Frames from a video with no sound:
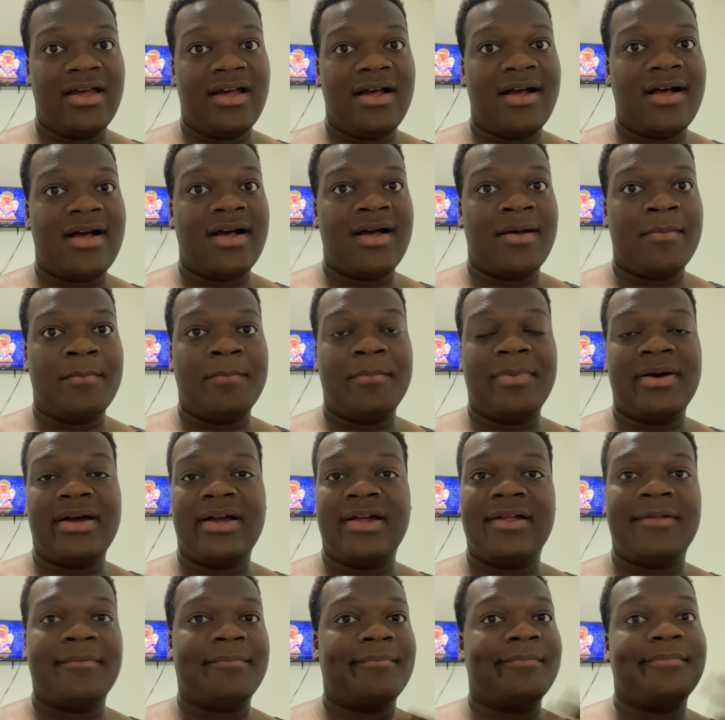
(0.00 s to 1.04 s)

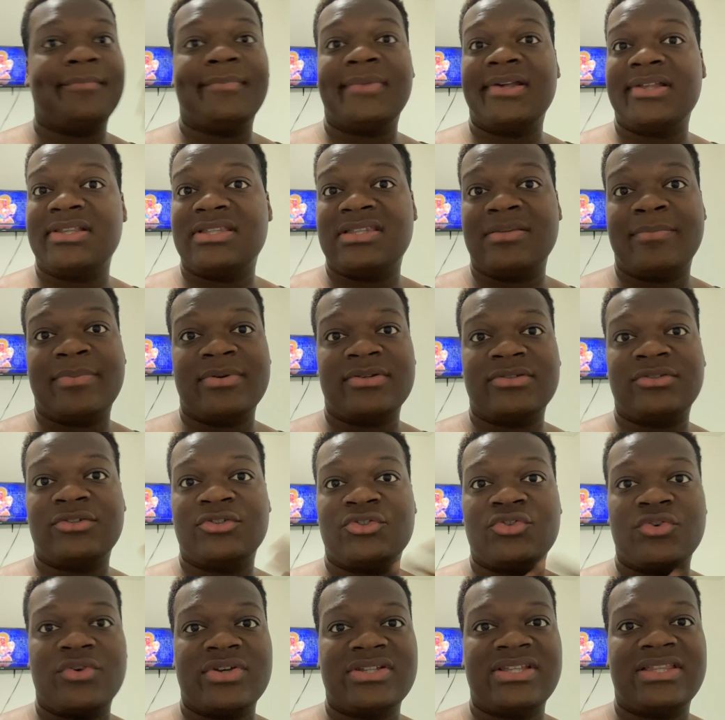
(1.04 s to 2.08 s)
But it's a personal
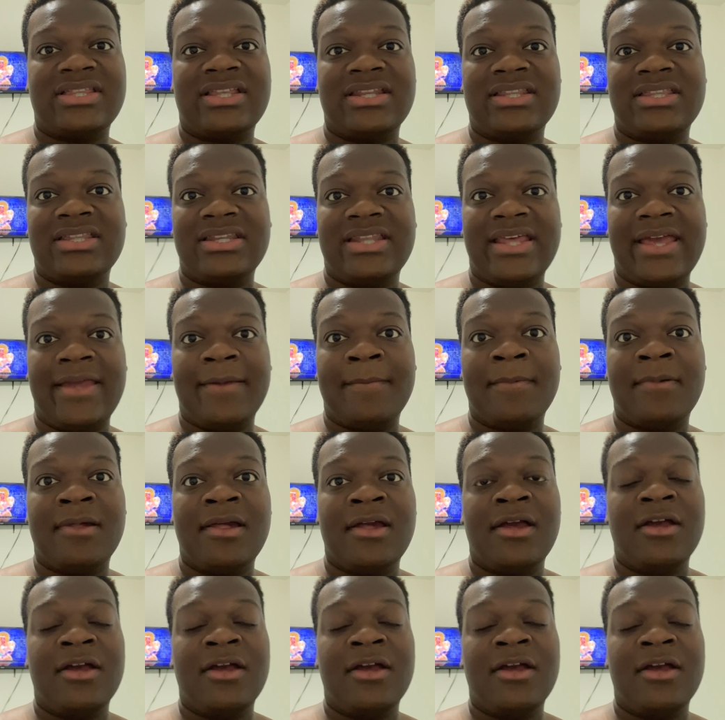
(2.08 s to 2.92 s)
choice at the end of the day.